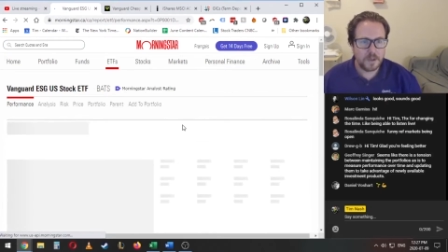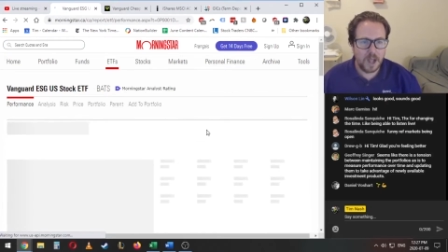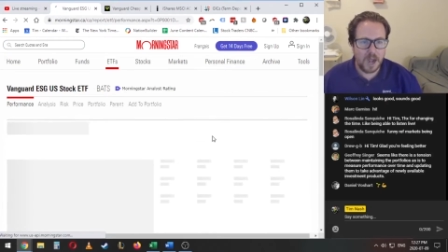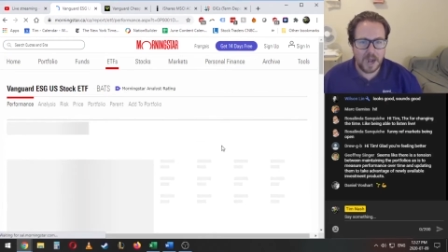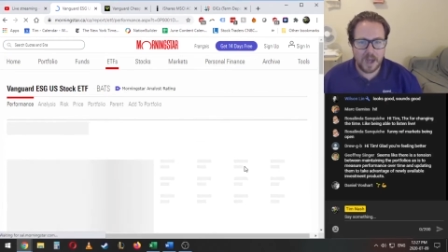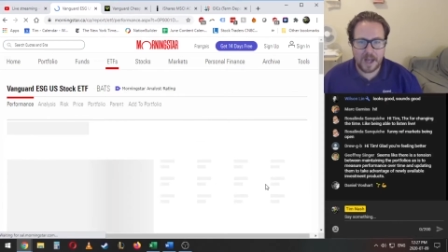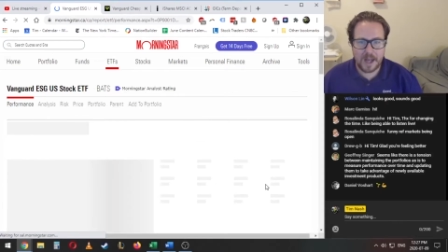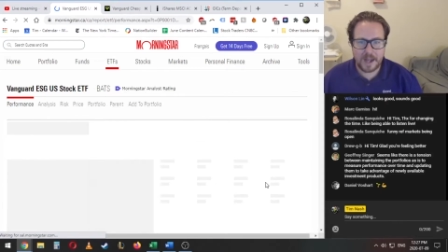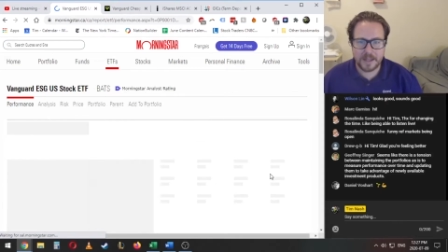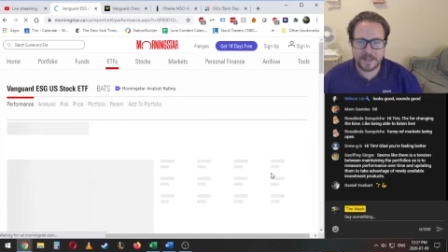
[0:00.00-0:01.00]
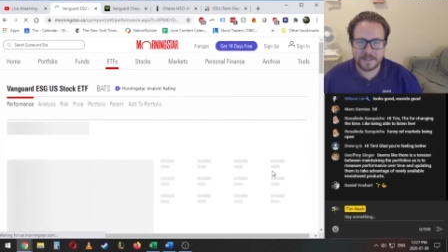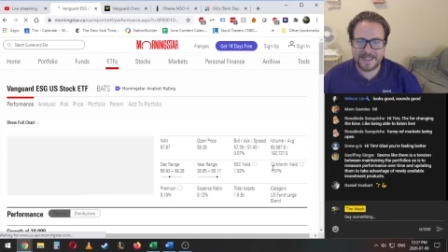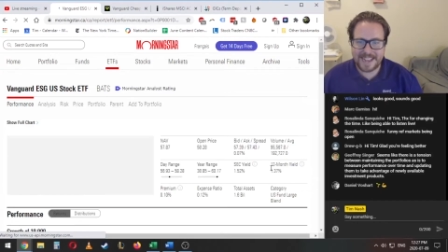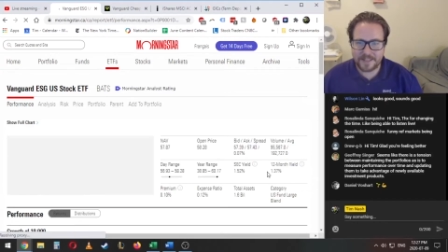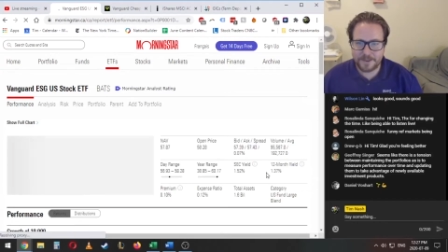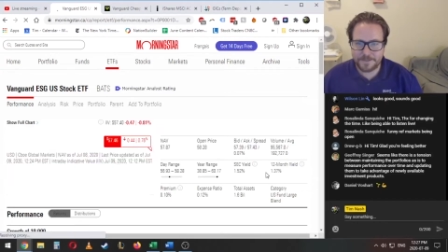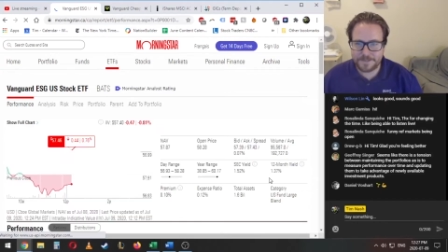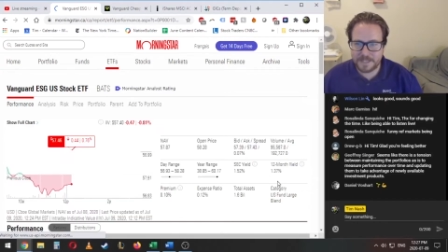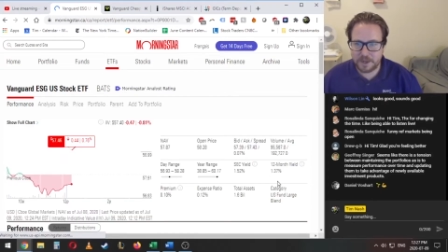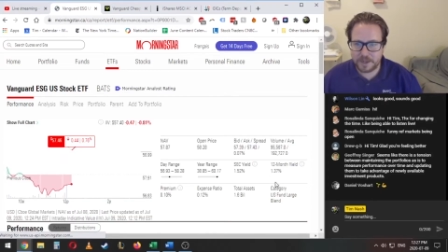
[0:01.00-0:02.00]
Let's get the
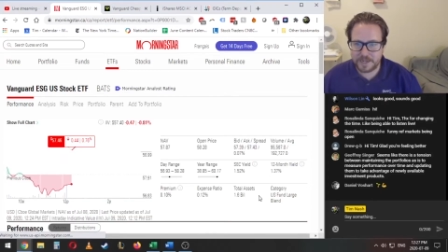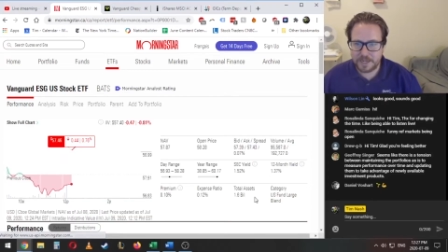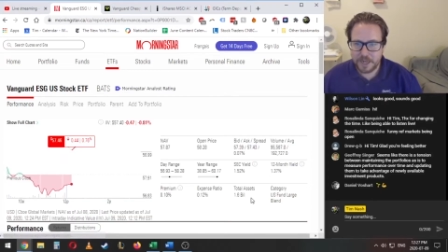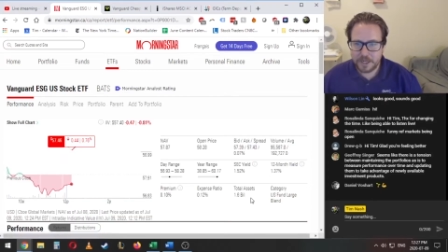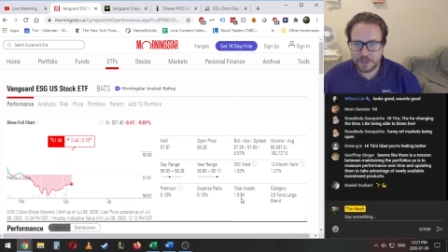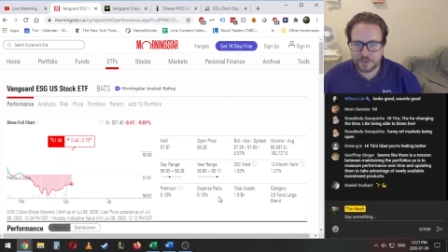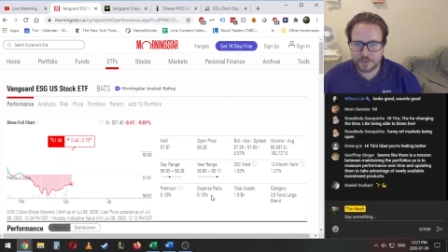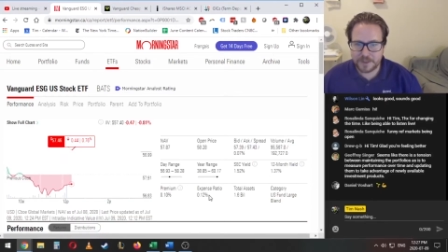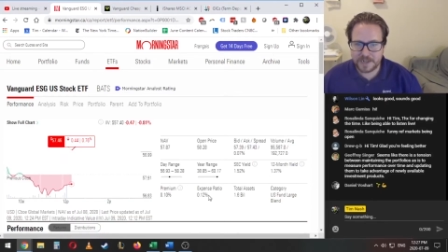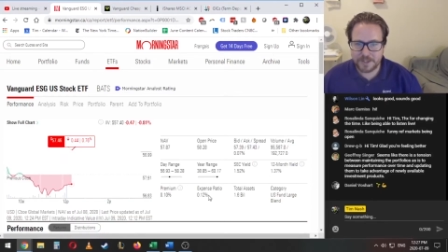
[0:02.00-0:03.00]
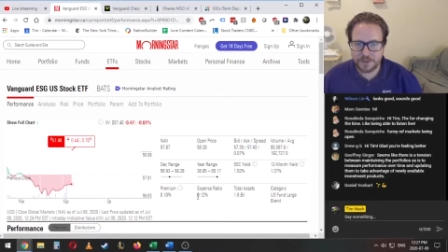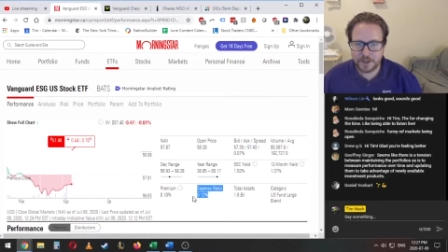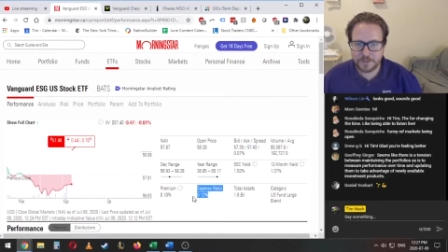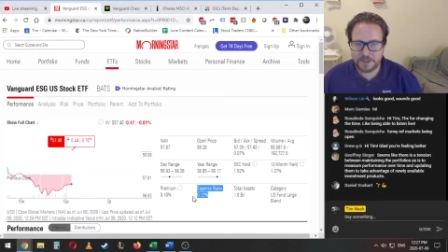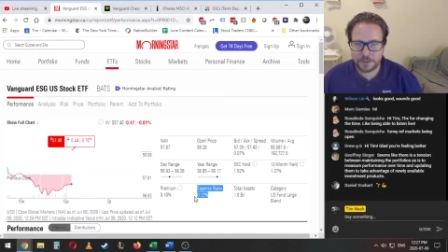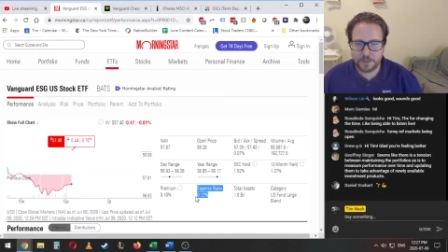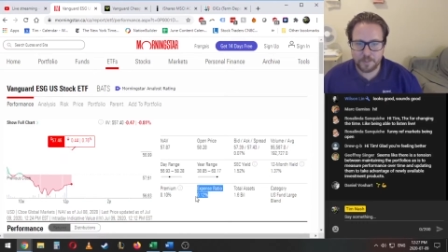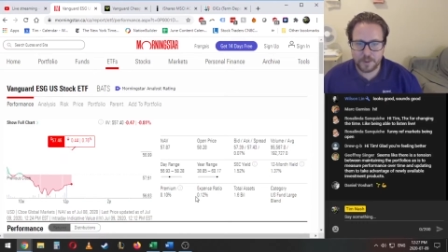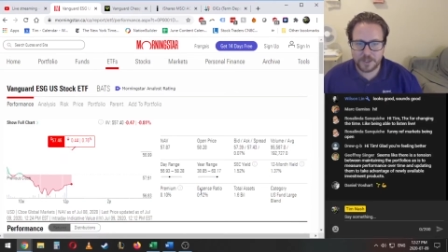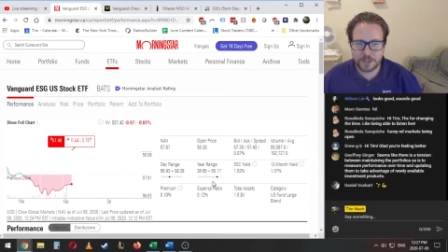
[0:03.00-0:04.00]
fee on it just so that I do know
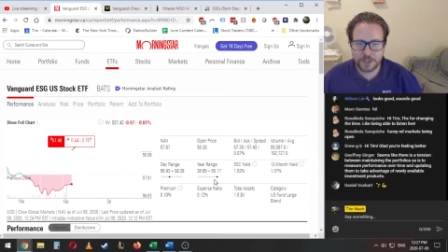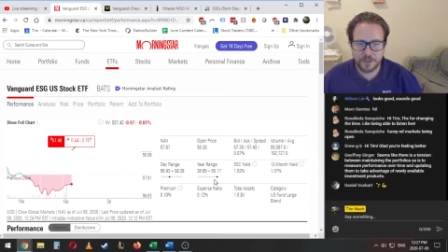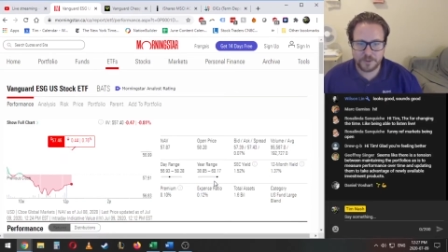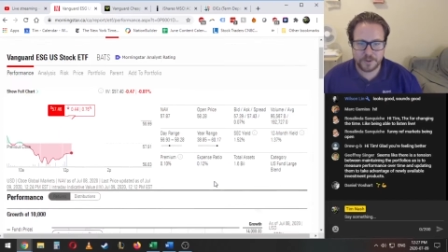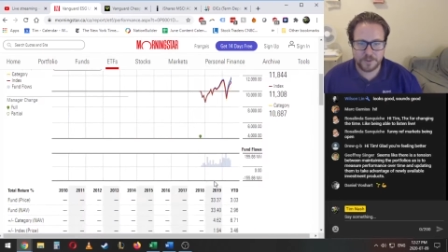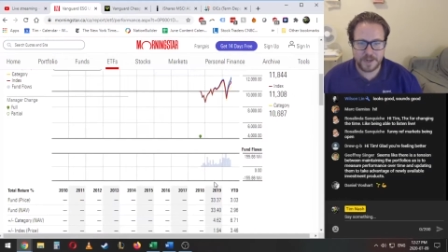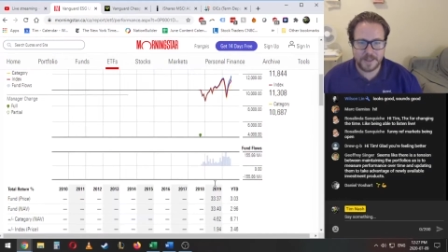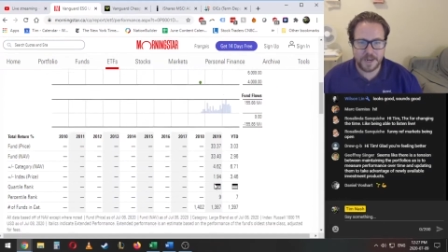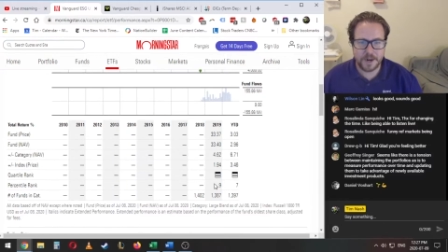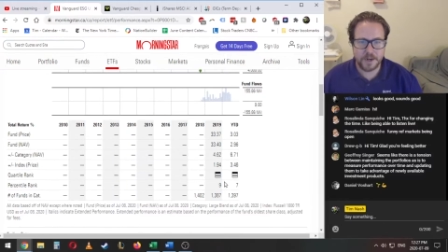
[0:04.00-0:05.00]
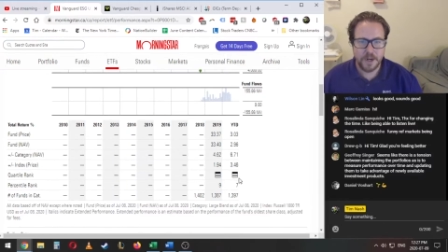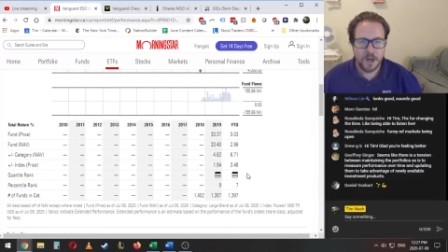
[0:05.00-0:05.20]
0.12, so I was right there.